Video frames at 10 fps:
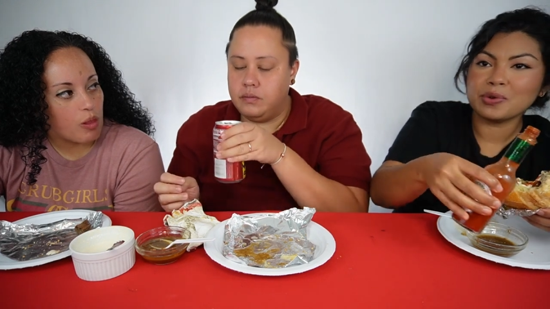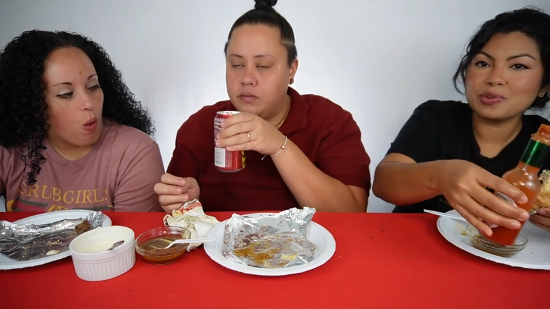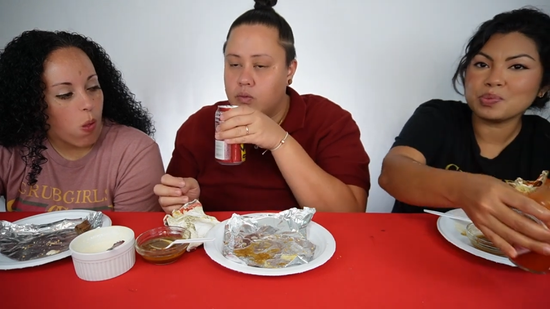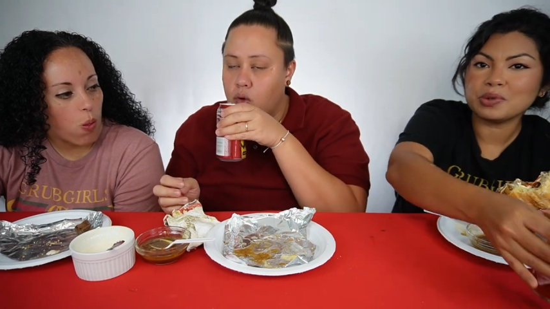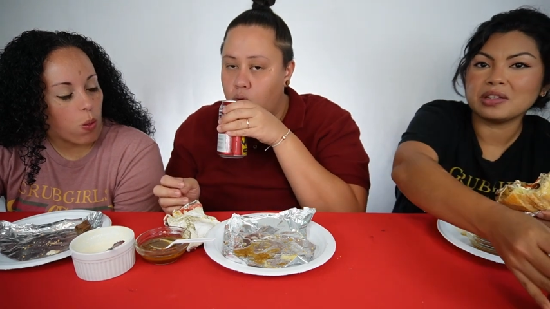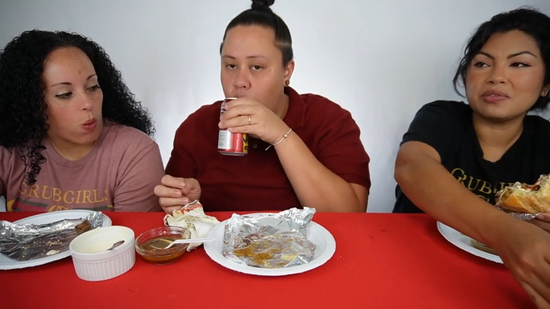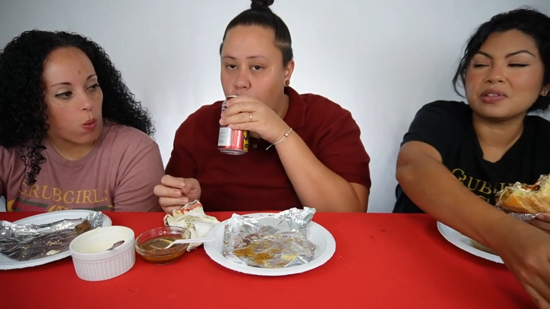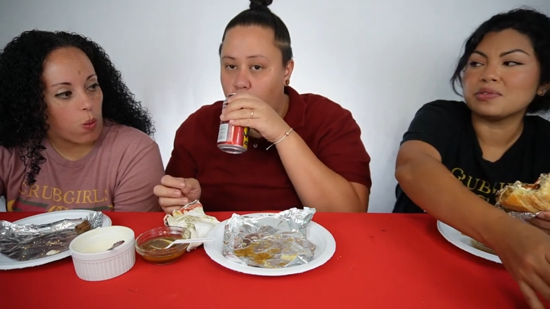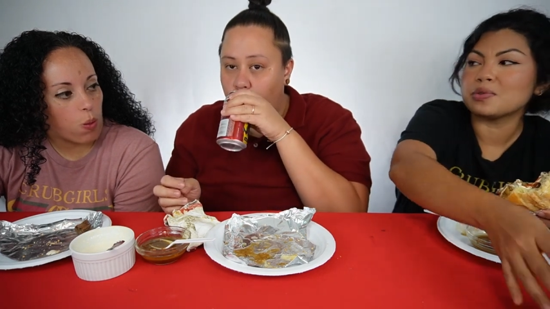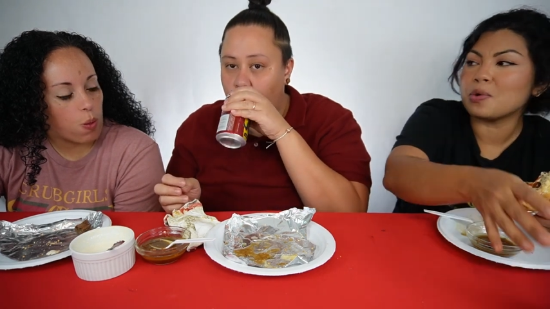Speaker 1: roast
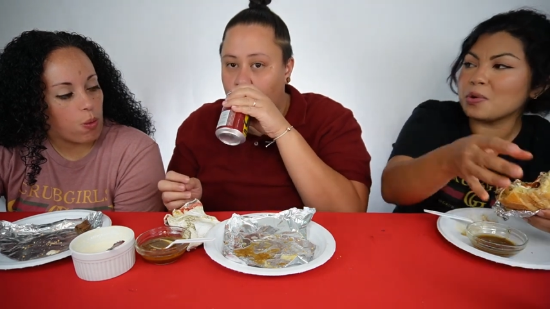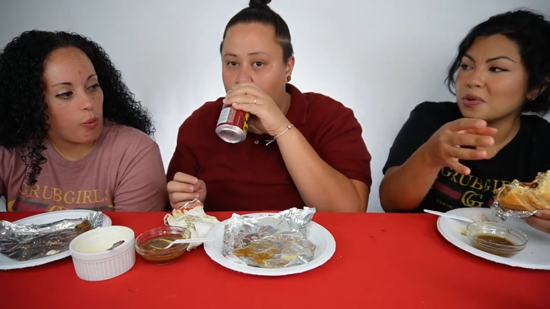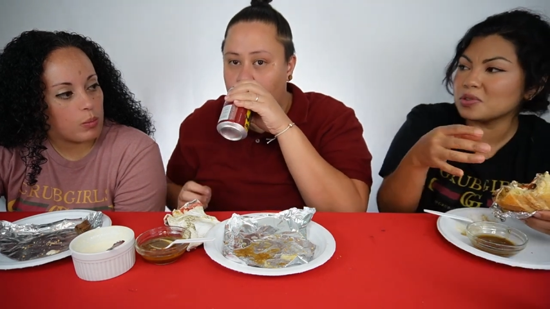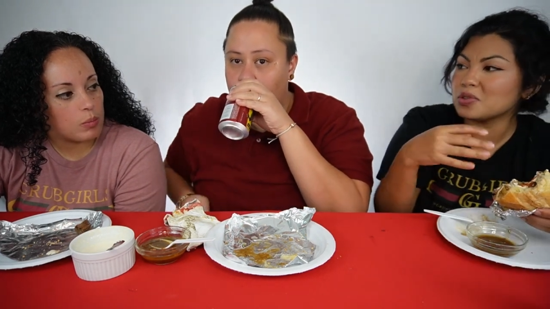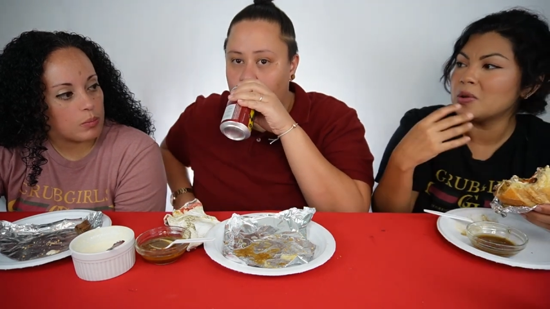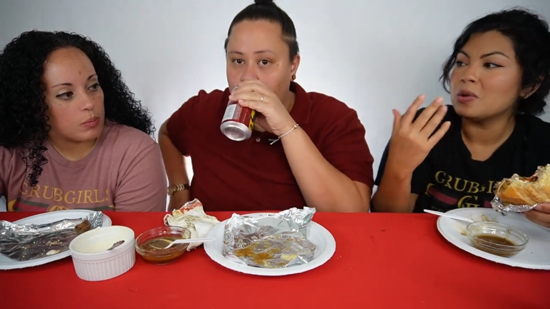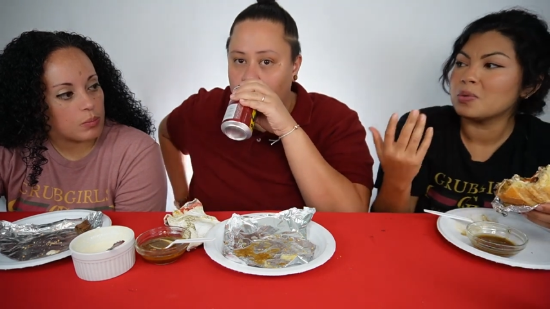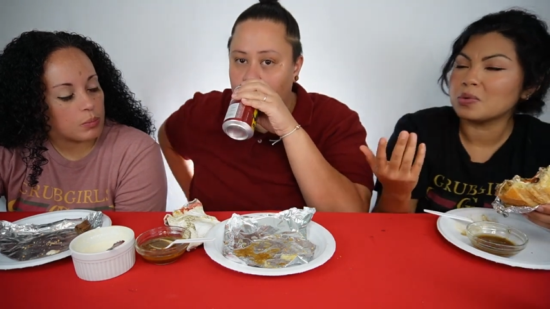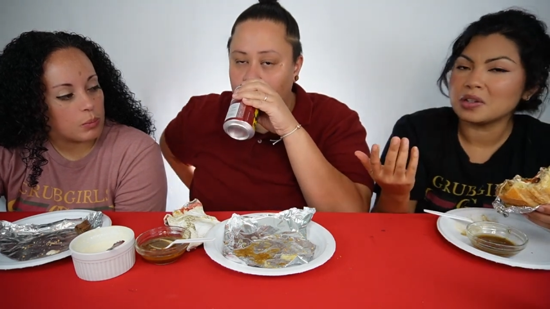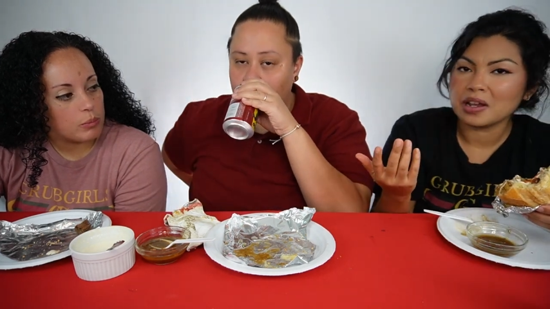beef. And, of course,
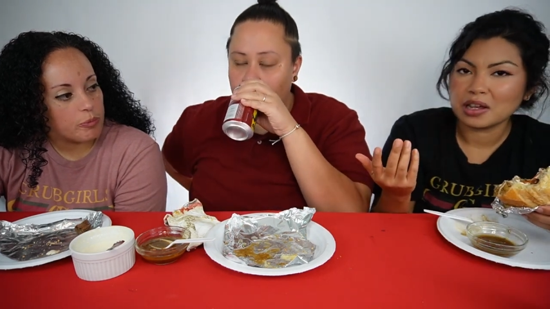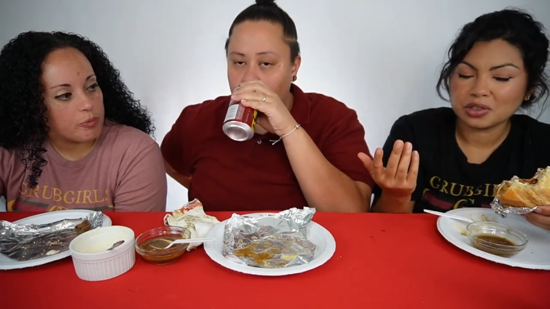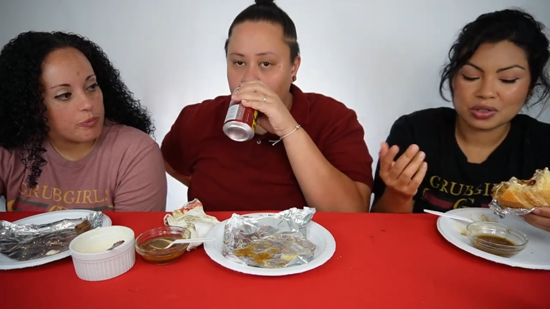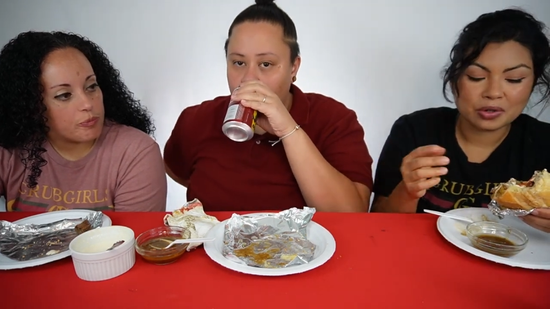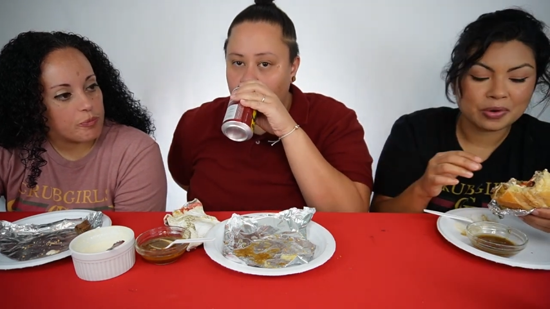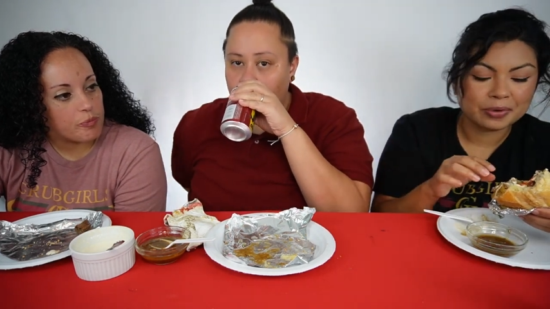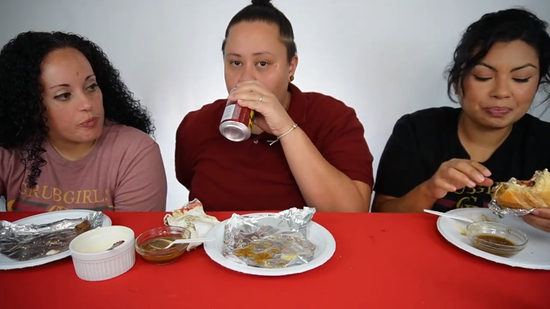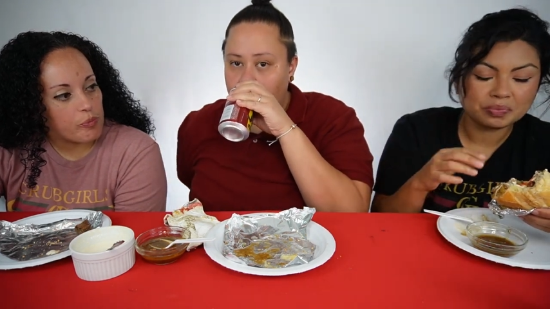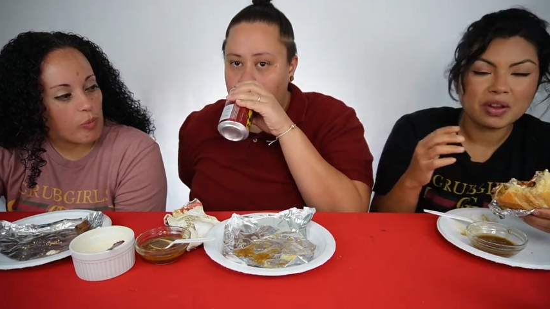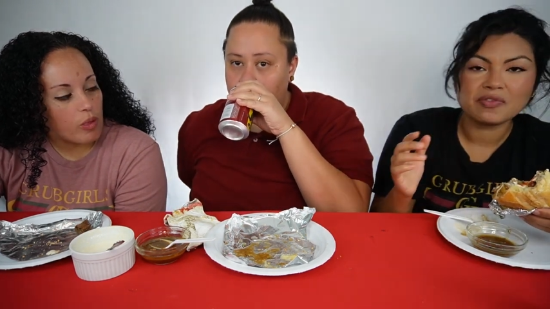what
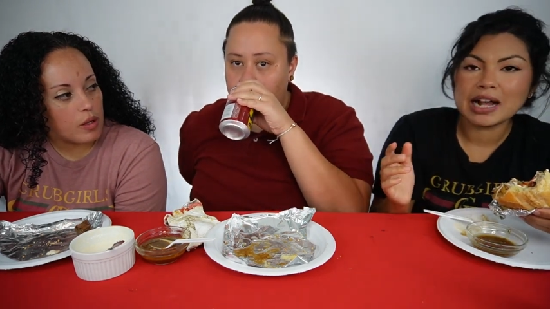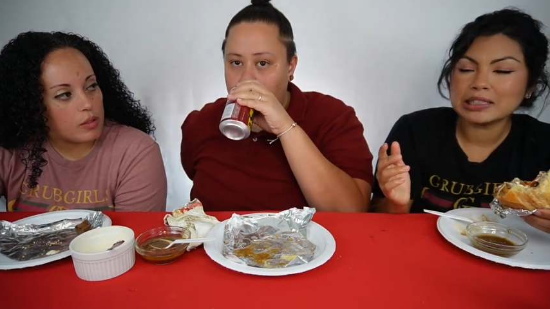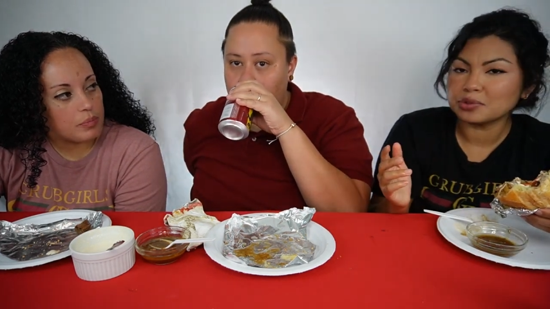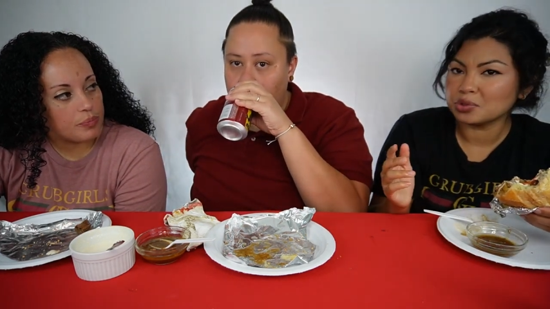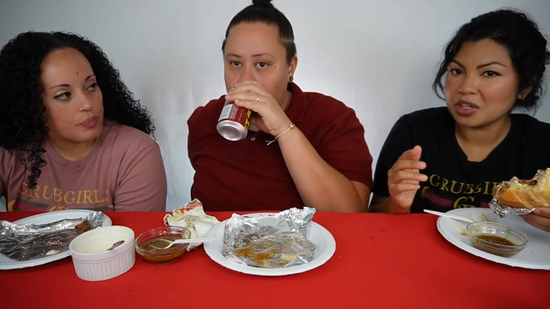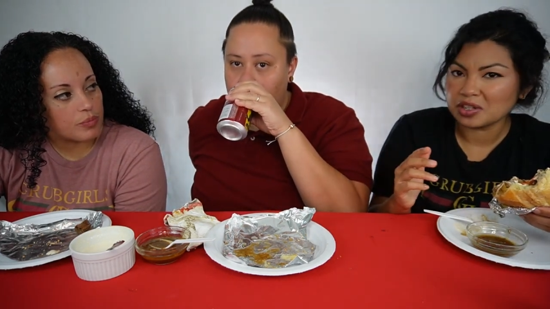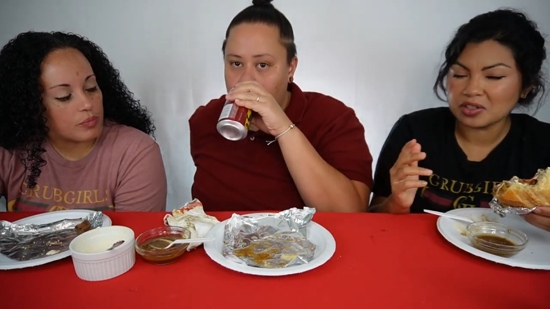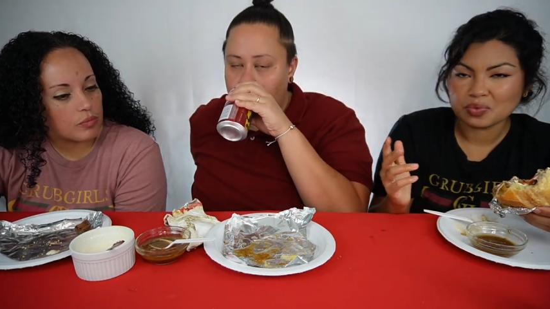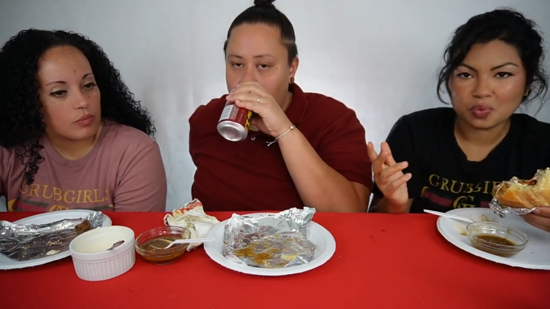national fast food chains